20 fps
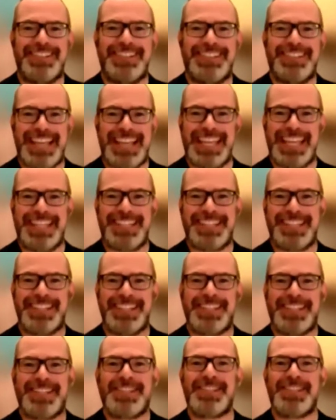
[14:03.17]

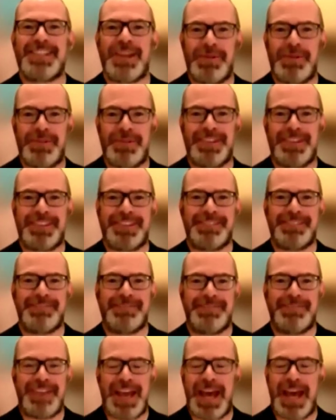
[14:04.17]
data so that
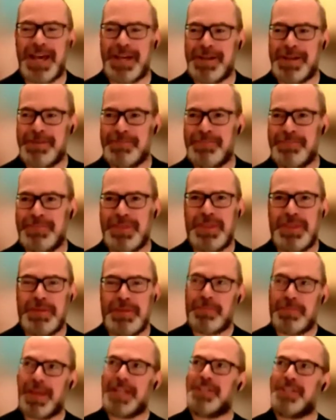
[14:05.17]
the
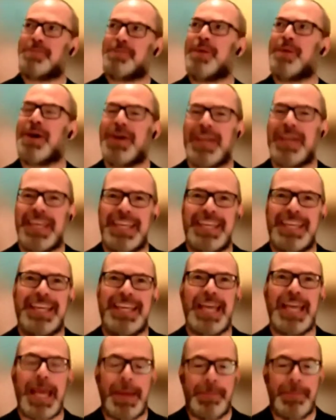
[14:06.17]
benchmarking
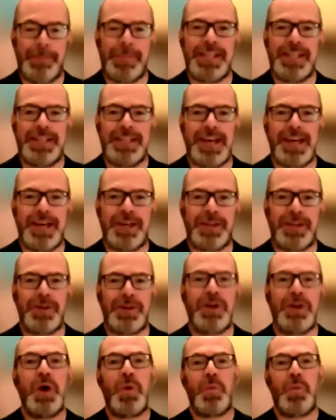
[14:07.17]
can be done
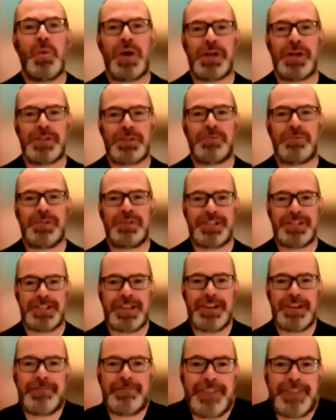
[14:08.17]
whilst
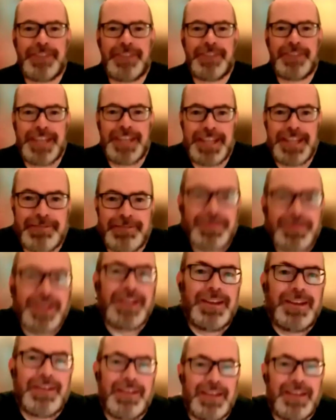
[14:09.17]
preserving,
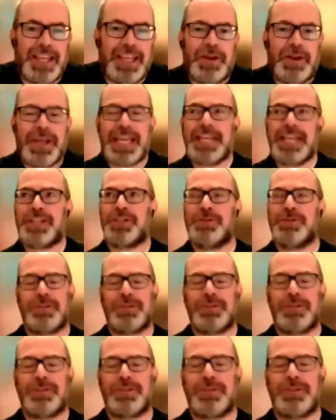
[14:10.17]
you know, issues
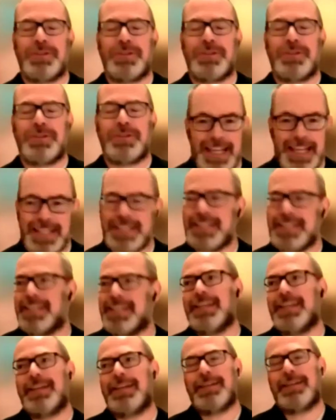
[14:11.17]
of
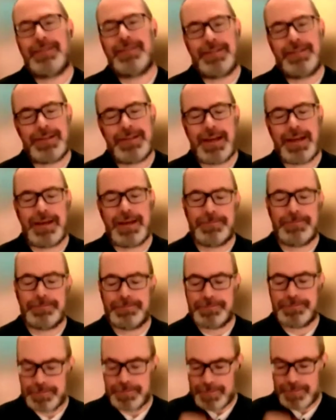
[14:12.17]
confidentiality
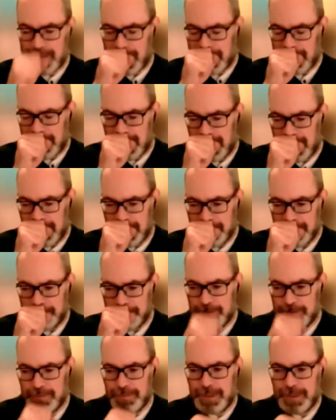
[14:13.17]
and,
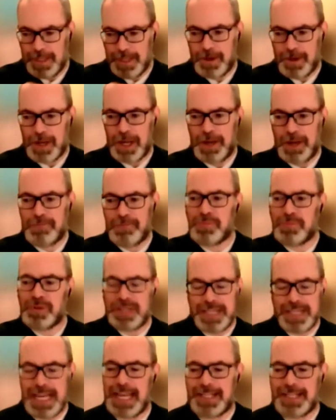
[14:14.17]
you know, kind of
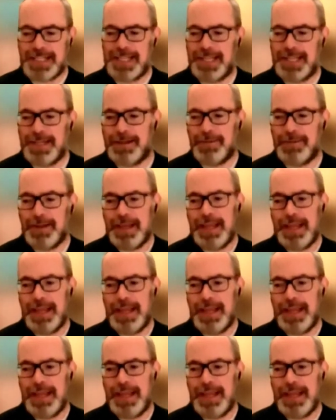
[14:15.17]
protecting